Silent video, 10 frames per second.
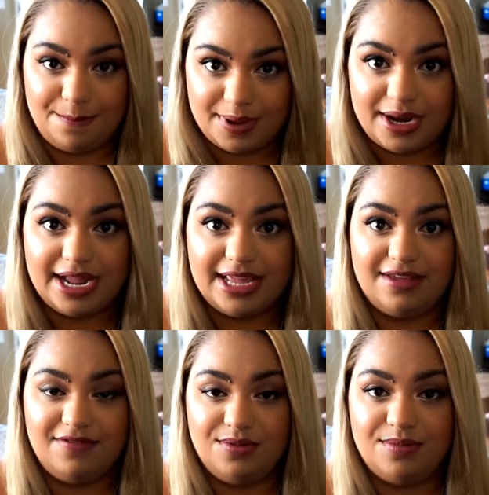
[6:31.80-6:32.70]
but I
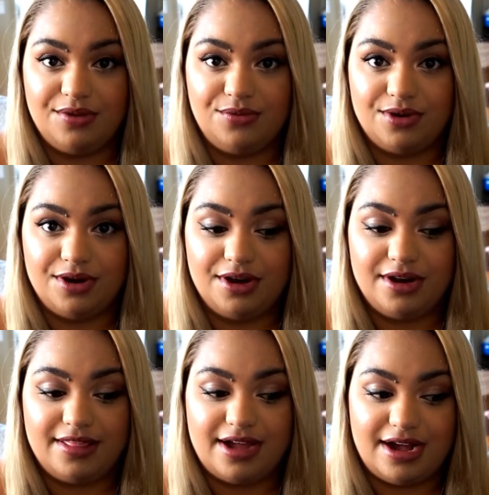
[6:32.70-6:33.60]
gave you my
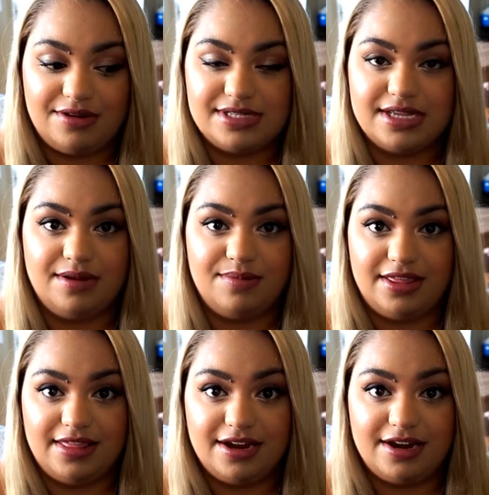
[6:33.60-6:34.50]
word that I was going to be
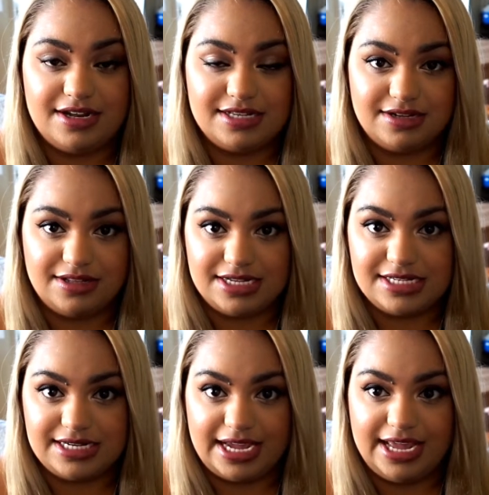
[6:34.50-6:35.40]
there until
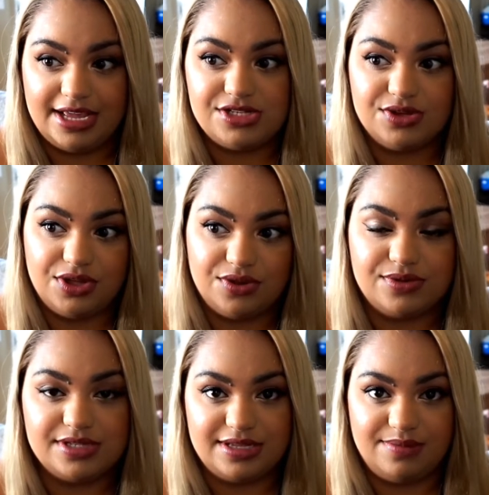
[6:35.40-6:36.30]
this date, so you
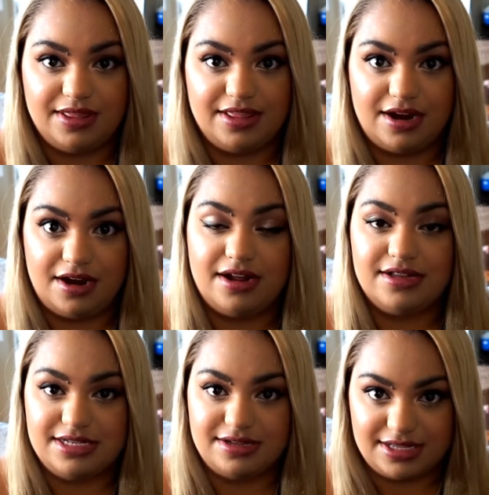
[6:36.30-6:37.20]
will see me there
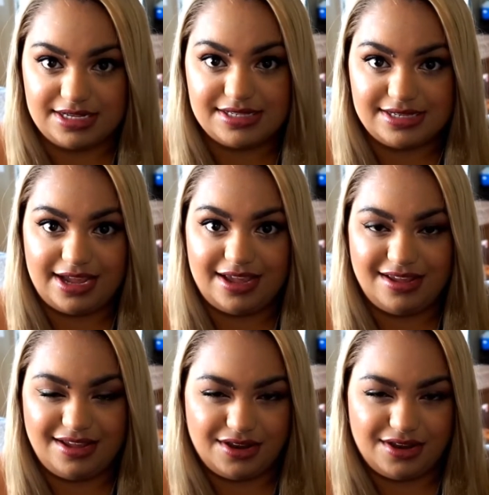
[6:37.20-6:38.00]
until this date,